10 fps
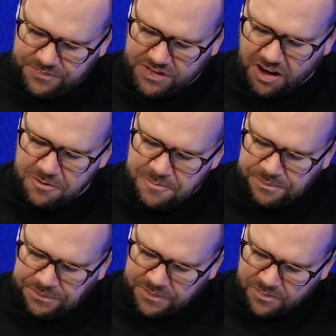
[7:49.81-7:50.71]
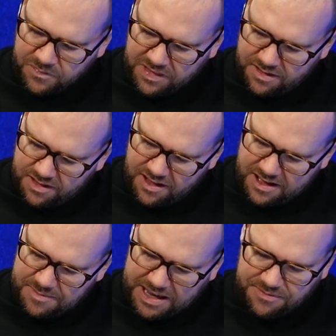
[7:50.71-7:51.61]
So,
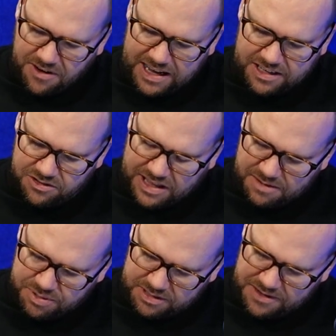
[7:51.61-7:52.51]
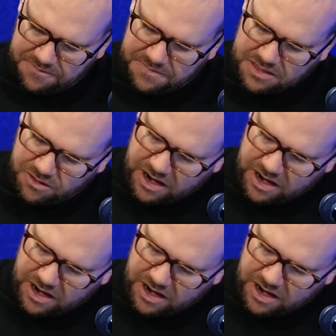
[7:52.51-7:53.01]
I mean, if I can do that, probably a 5th